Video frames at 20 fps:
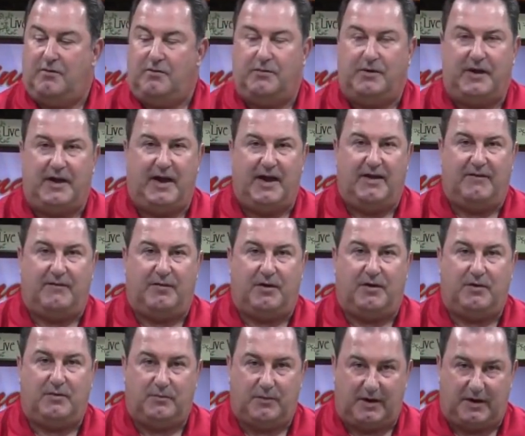We have
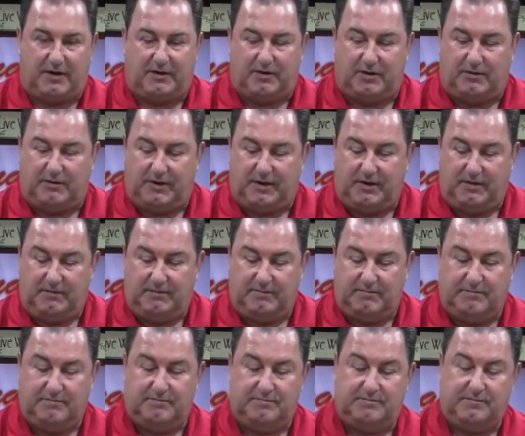rigatoni,
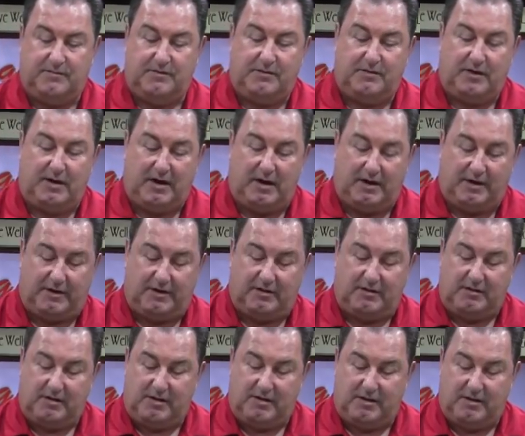
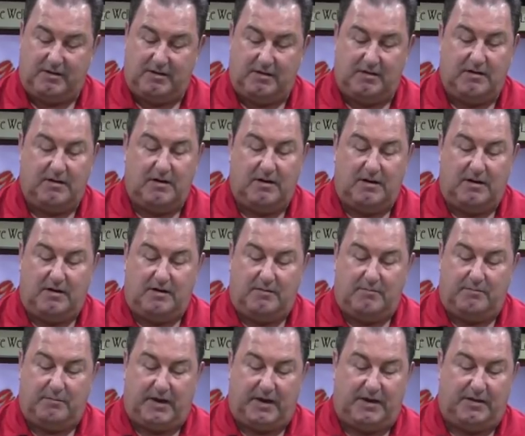onions,
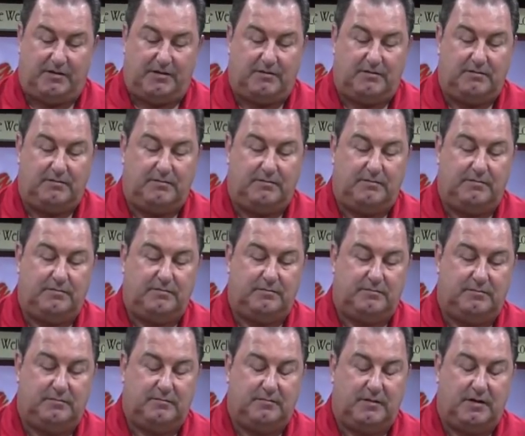basil,
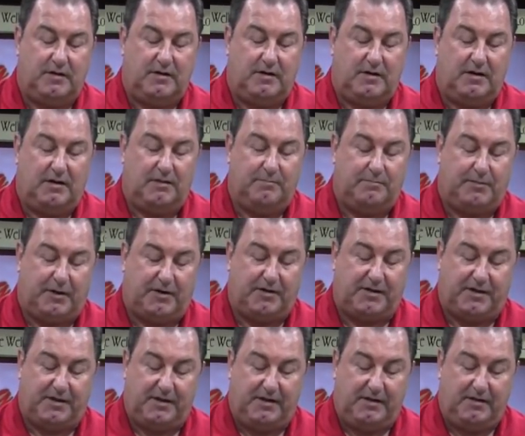
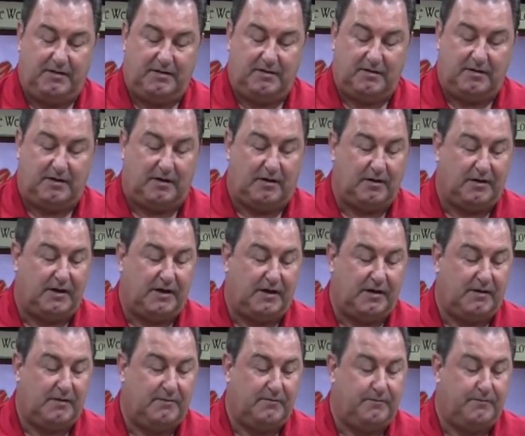parsley, garlic.